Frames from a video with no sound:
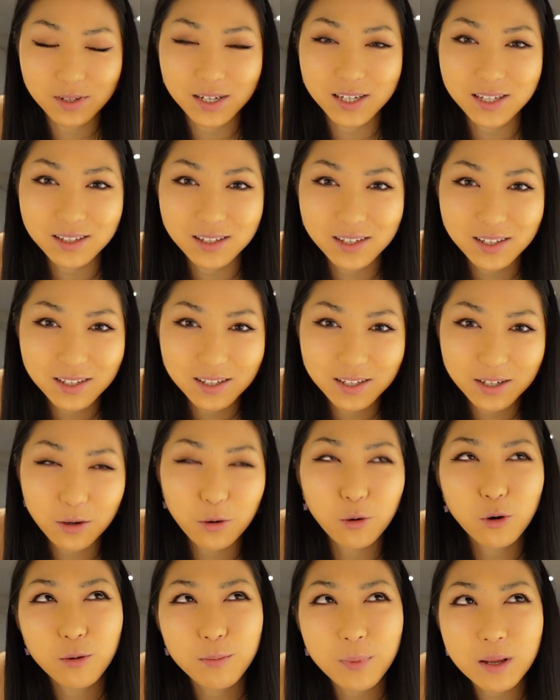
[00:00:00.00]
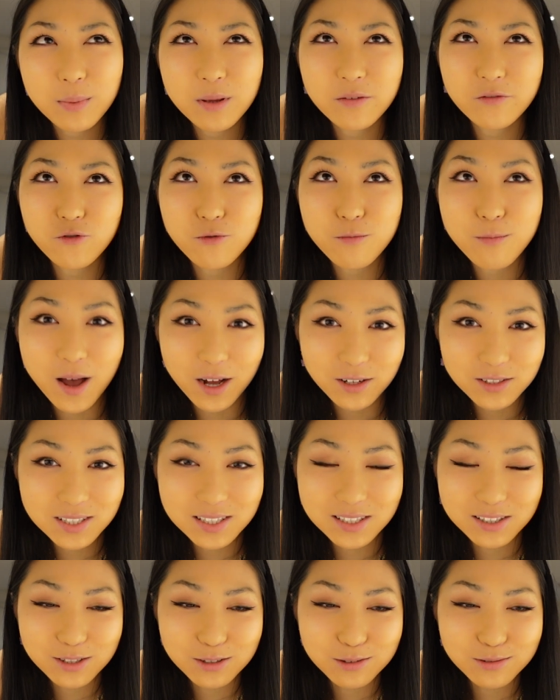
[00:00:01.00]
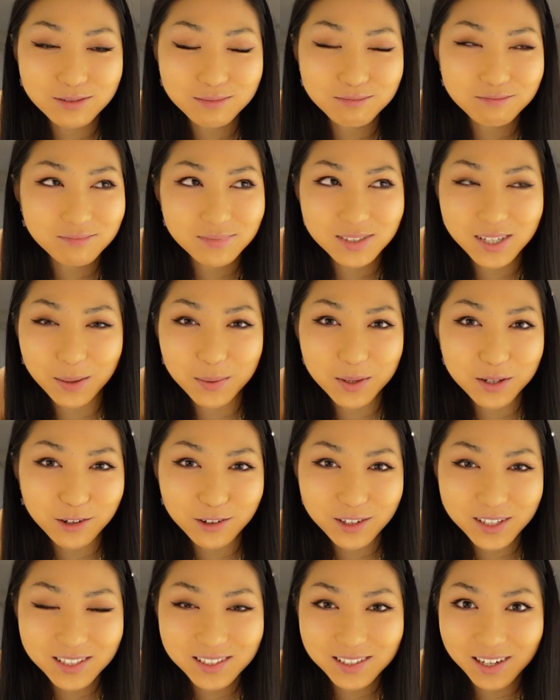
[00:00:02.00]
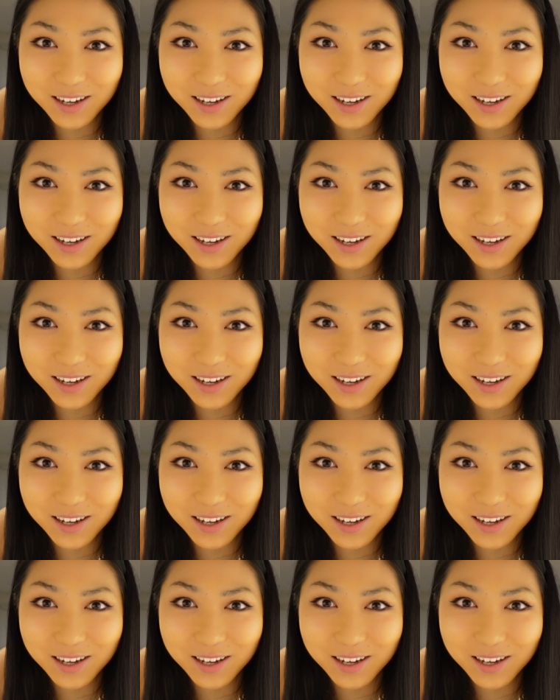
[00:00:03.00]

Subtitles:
Like, or maybe if you melted those gummy lollies,